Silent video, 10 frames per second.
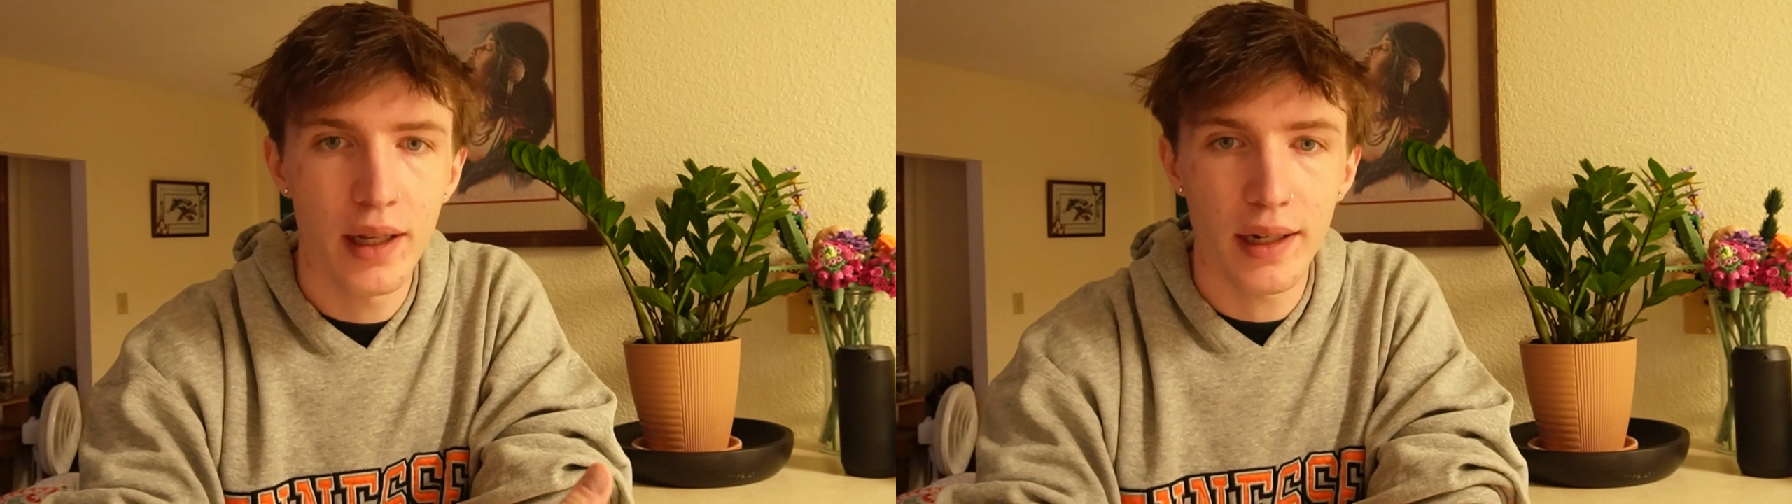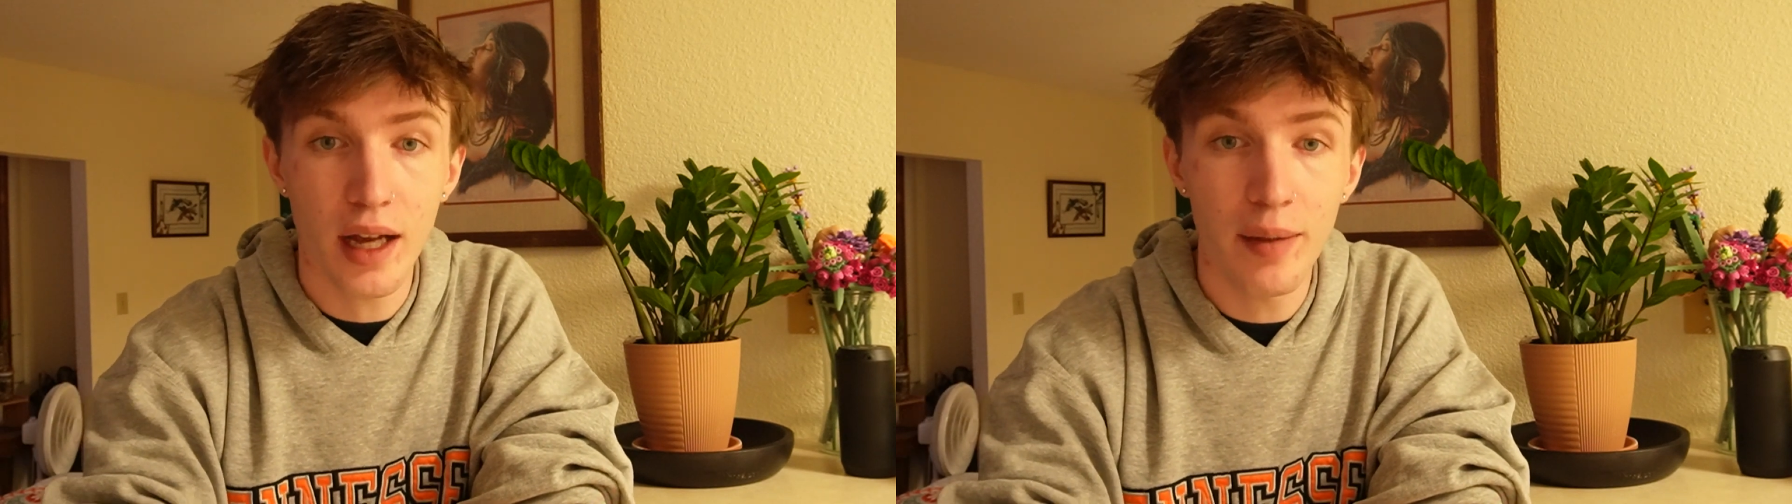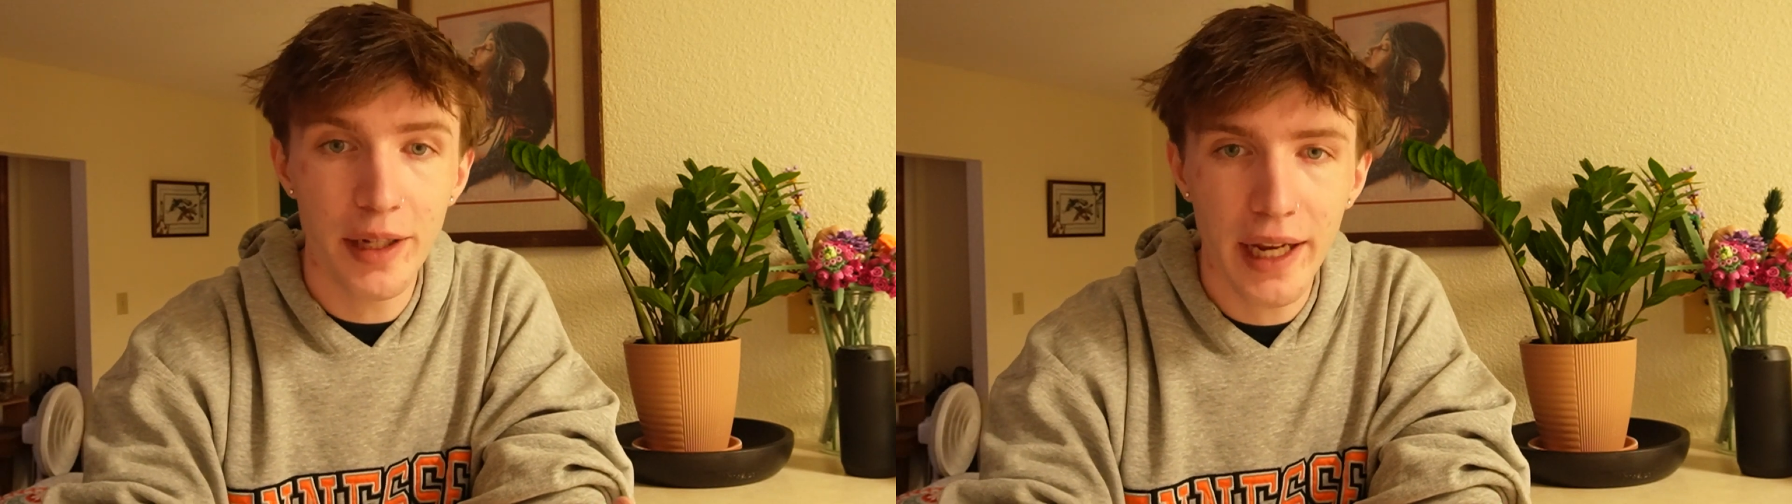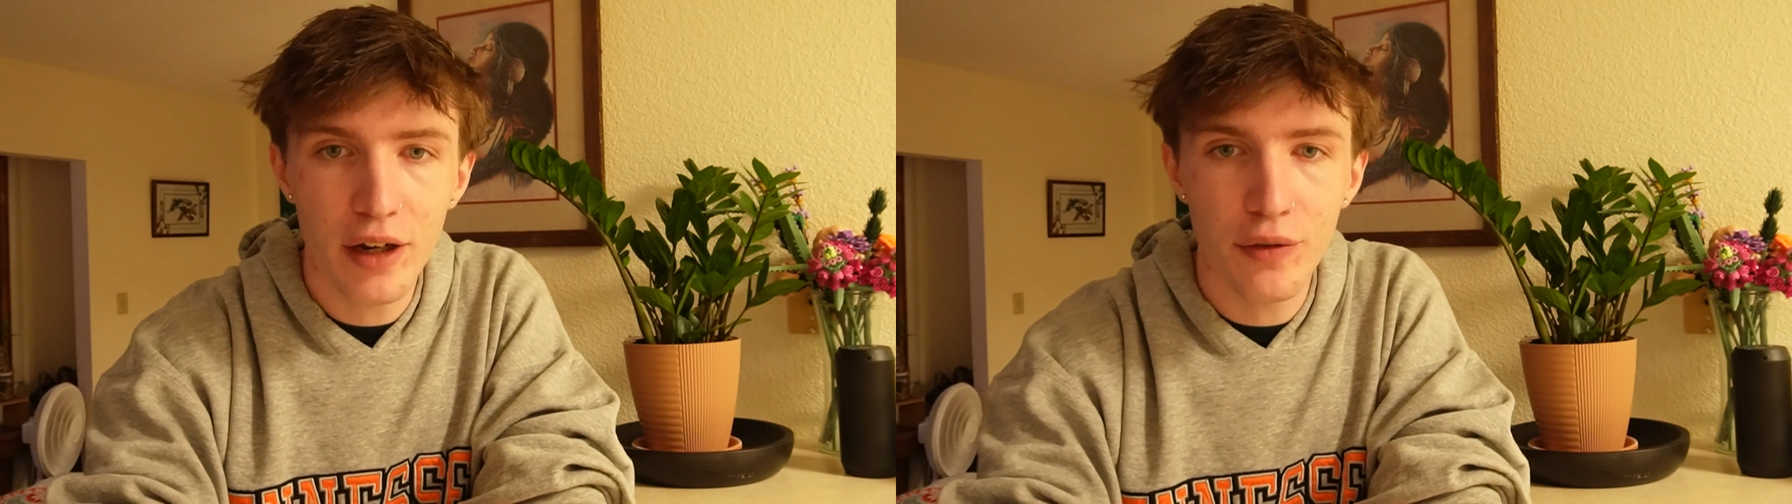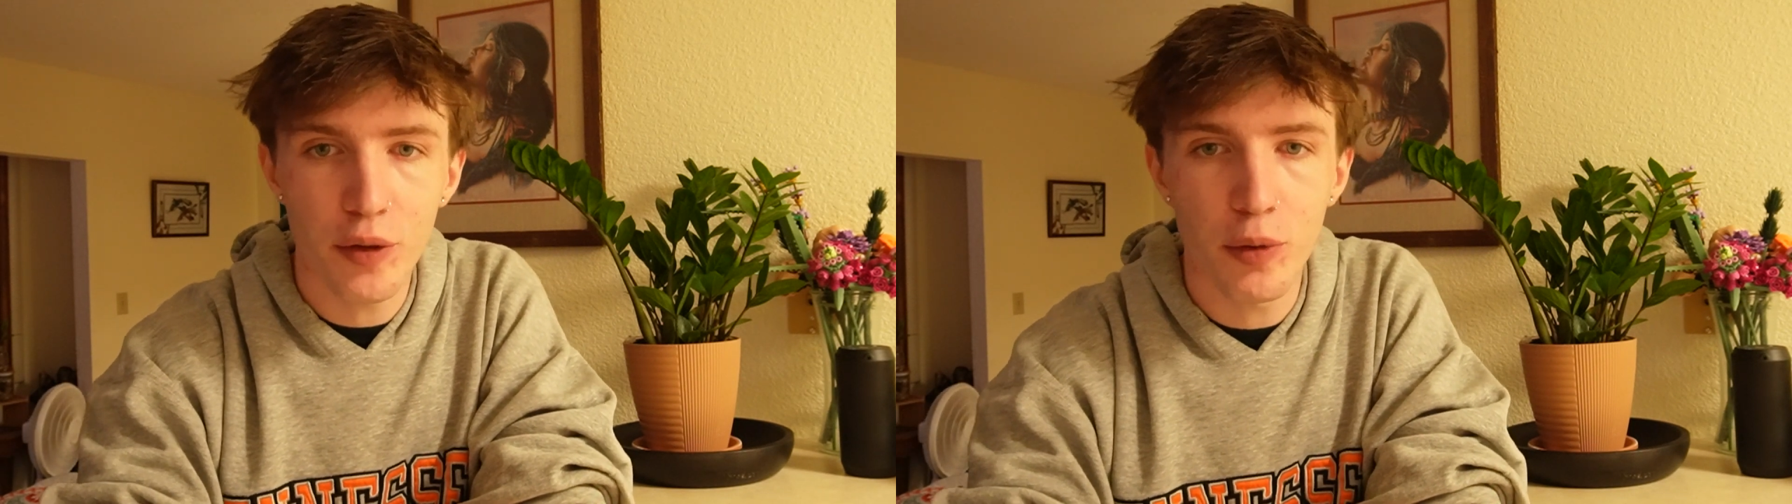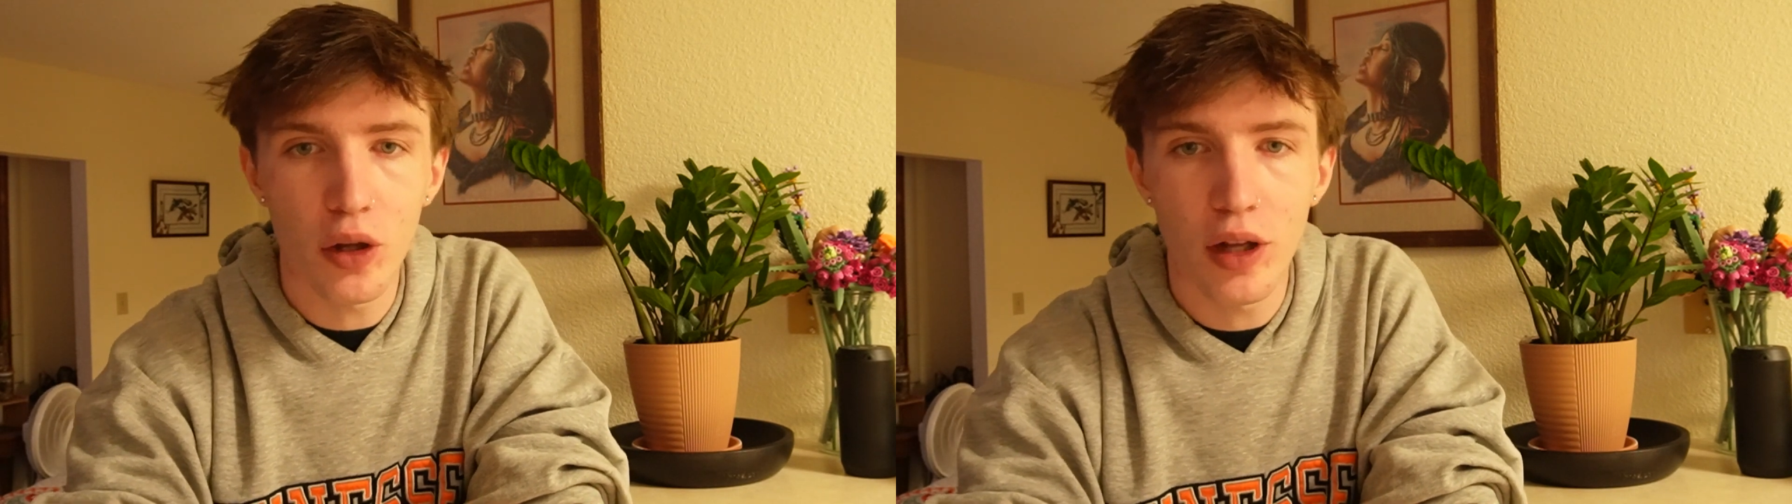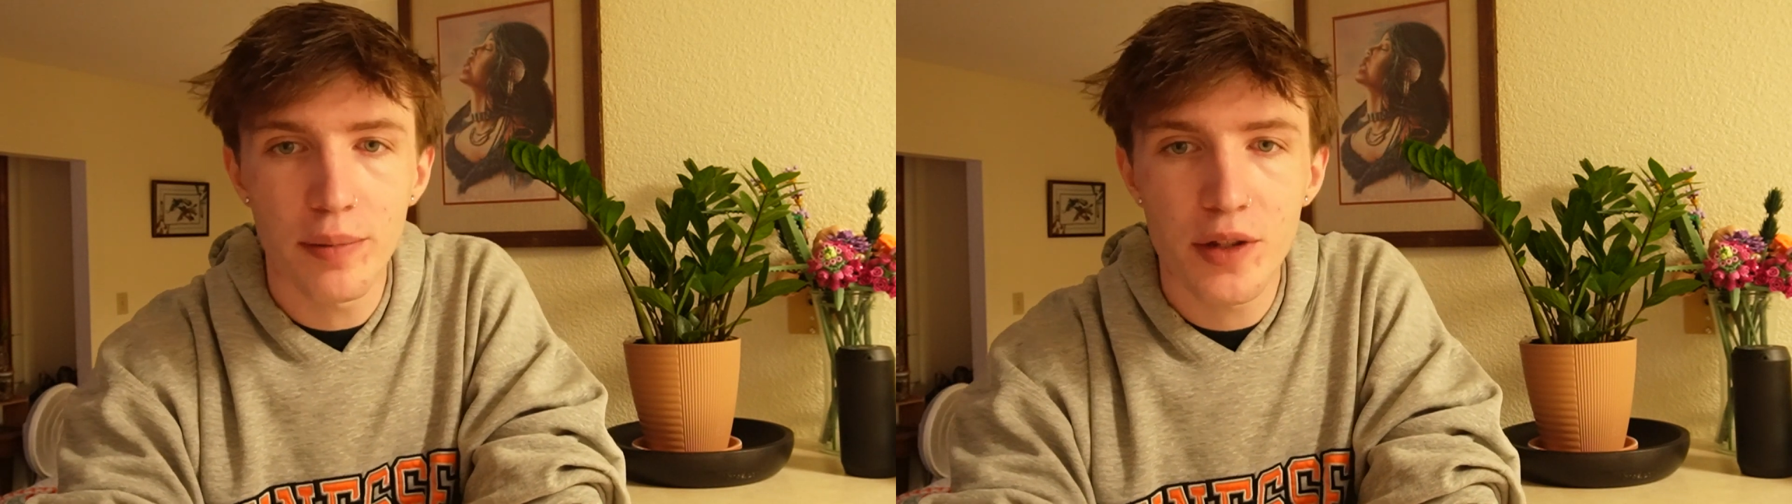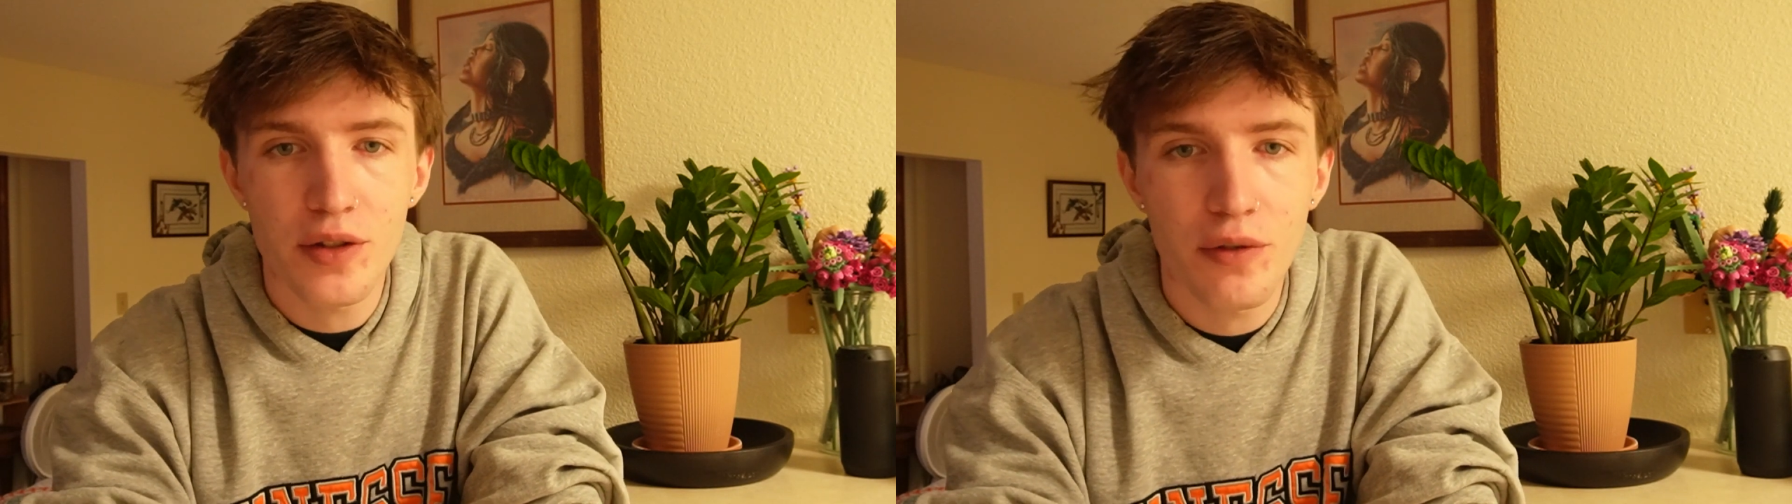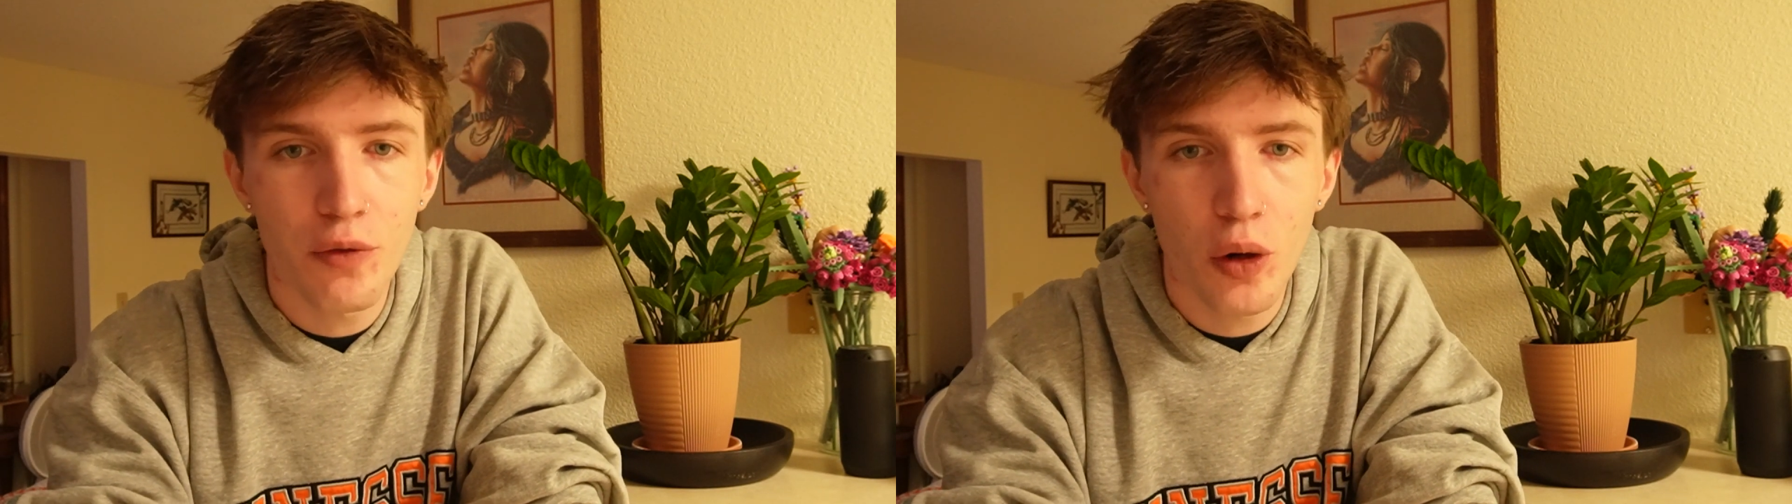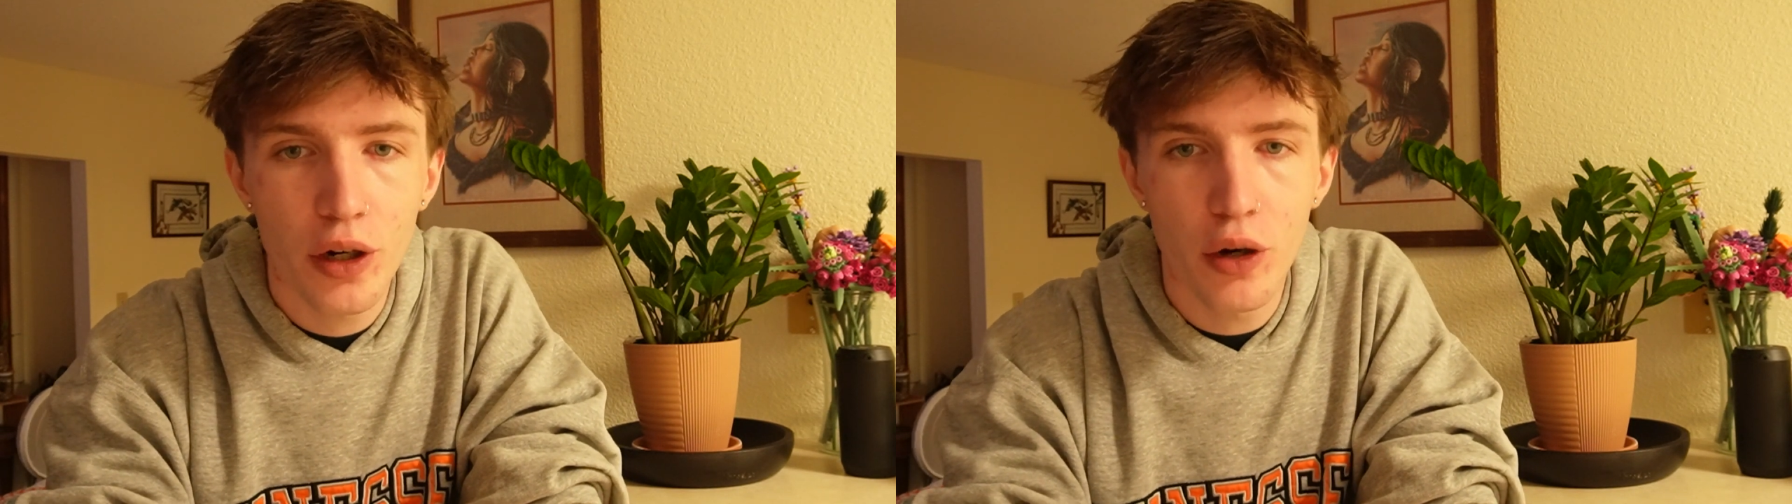A common error for pull-ups is to
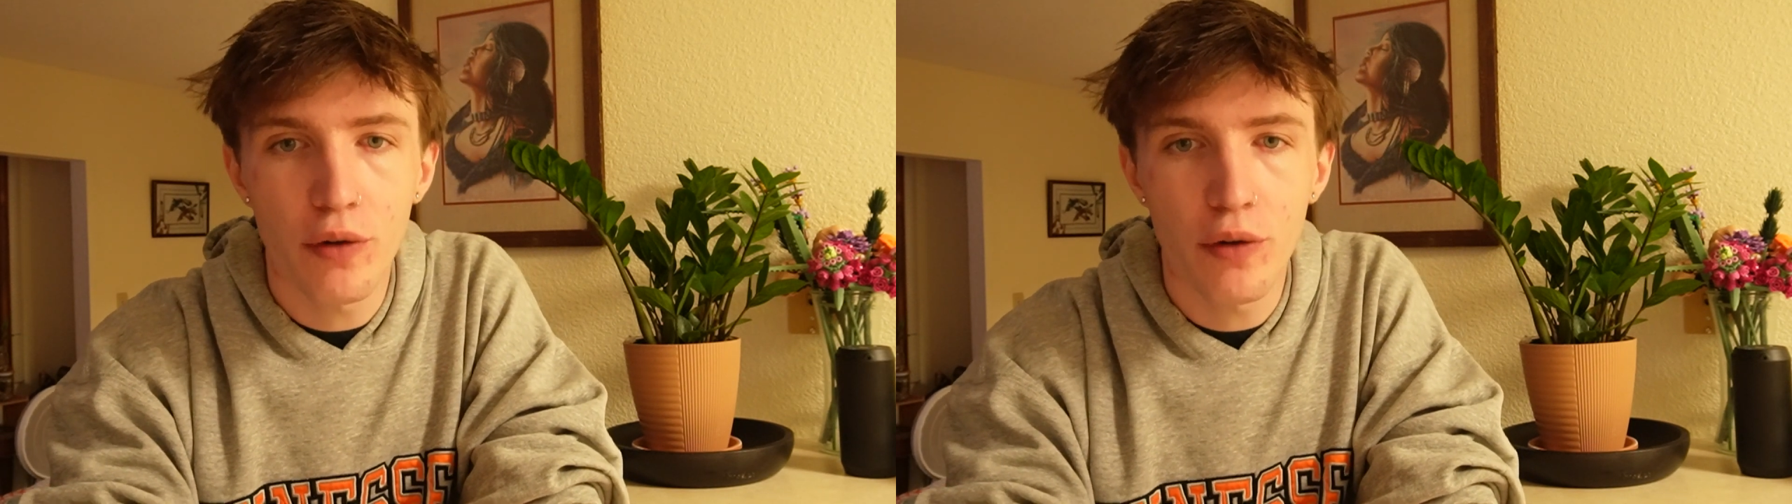forego a